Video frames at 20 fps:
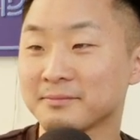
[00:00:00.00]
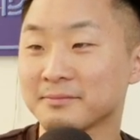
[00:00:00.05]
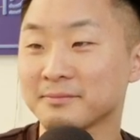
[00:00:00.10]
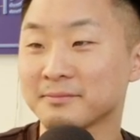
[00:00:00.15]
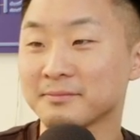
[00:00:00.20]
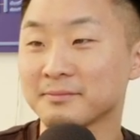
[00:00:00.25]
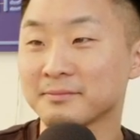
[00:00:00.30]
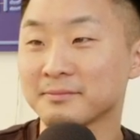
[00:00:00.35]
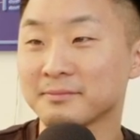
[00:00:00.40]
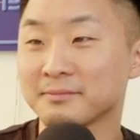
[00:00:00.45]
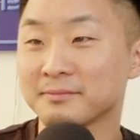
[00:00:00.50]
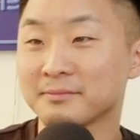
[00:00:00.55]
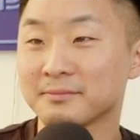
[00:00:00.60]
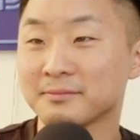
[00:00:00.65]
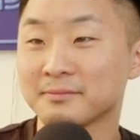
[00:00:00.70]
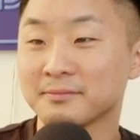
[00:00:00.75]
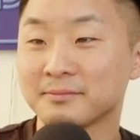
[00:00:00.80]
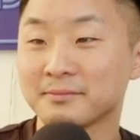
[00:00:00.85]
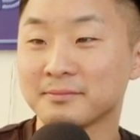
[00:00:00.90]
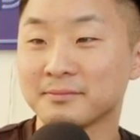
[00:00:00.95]

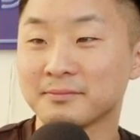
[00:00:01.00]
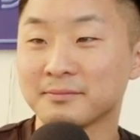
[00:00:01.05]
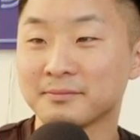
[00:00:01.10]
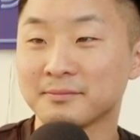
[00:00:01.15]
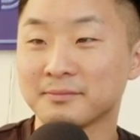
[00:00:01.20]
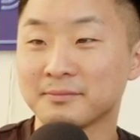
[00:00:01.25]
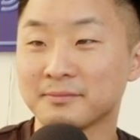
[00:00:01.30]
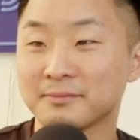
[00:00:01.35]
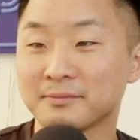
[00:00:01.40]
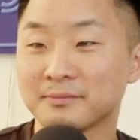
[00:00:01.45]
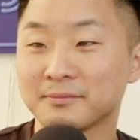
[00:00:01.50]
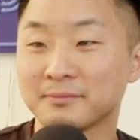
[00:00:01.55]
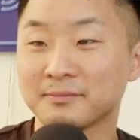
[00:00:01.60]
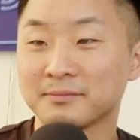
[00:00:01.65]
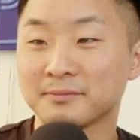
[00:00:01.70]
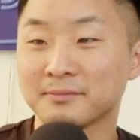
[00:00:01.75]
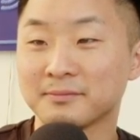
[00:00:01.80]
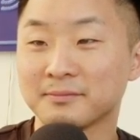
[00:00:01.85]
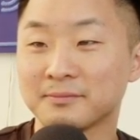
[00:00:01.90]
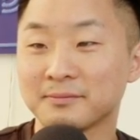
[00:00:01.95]

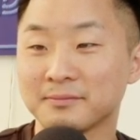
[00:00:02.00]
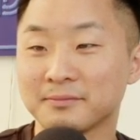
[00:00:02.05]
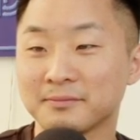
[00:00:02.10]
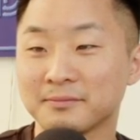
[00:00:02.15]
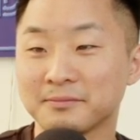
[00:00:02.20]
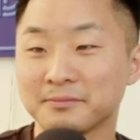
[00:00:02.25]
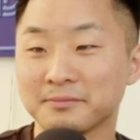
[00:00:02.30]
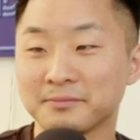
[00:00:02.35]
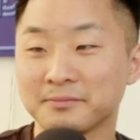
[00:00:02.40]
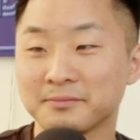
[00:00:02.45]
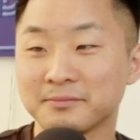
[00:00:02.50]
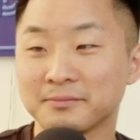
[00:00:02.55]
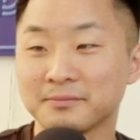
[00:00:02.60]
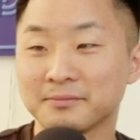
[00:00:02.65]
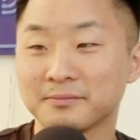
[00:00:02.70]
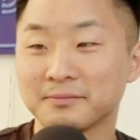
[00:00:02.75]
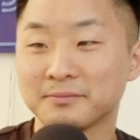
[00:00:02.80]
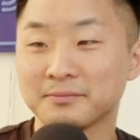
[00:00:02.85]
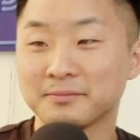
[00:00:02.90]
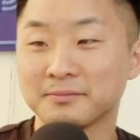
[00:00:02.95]

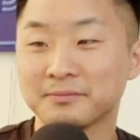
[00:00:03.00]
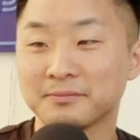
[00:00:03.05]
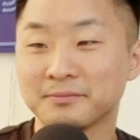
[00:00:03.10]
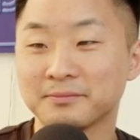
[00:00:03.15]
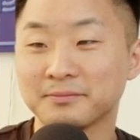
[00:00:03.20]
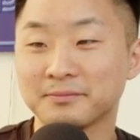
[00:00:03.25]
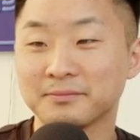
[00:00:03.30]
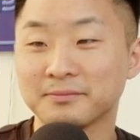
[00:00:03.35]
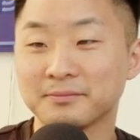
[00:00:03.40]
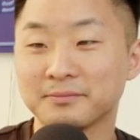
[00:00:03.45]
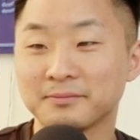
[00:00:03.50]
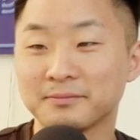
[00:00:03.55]
[no speech]